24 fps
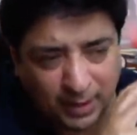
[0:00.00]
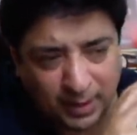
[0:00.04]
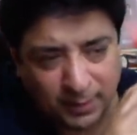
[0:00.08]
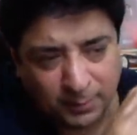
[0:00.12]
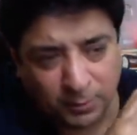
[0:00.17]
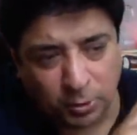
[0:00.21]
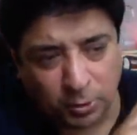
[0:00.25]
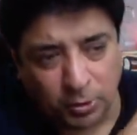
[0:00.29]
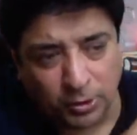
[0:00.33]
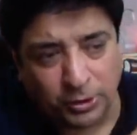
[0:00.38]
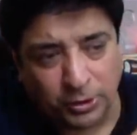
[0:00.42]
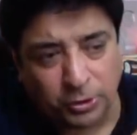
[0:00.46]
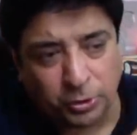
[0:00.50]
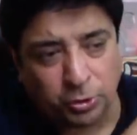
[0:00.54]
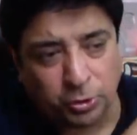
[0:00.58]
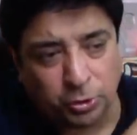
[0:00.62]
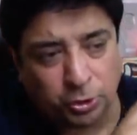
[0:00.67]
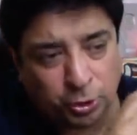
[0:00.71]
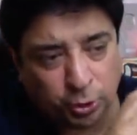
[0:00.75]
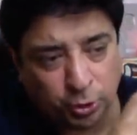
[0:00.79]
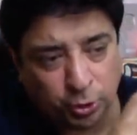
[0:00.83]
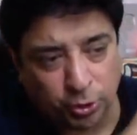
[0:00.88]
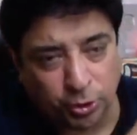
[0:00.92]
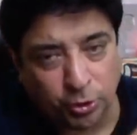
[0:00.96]
I'm going to
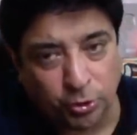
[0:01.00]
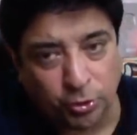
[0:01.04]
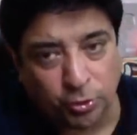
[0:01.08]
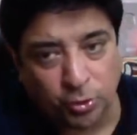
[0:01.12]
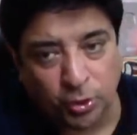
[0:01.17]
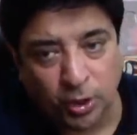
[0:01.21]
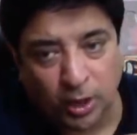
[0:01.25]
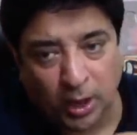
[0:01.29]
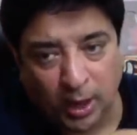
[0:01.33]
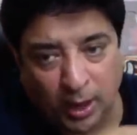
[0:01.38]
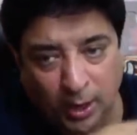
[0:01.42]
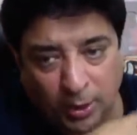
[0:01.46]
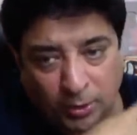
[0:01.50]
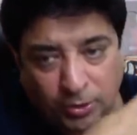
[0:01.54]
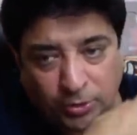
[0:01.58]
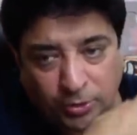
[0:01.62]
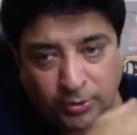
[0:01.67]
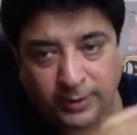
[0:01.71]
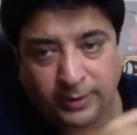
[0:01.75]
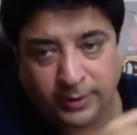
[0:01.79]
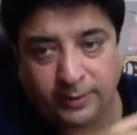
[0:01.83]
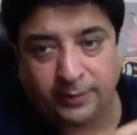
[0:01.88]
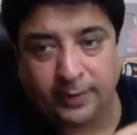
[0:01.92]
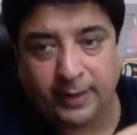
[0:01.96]
show you how
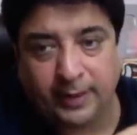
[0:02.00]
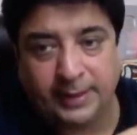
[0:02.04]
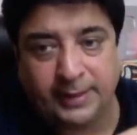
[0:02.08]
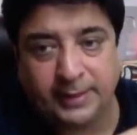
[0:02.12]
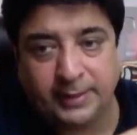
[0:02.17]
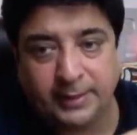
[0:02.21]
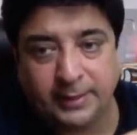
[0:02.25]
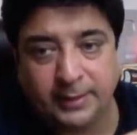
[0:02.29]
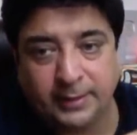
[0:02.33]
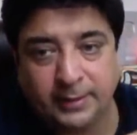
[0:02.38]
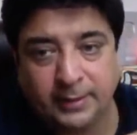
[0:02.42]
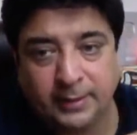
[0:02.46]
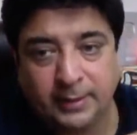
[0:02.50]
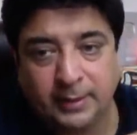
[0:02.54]
you can write.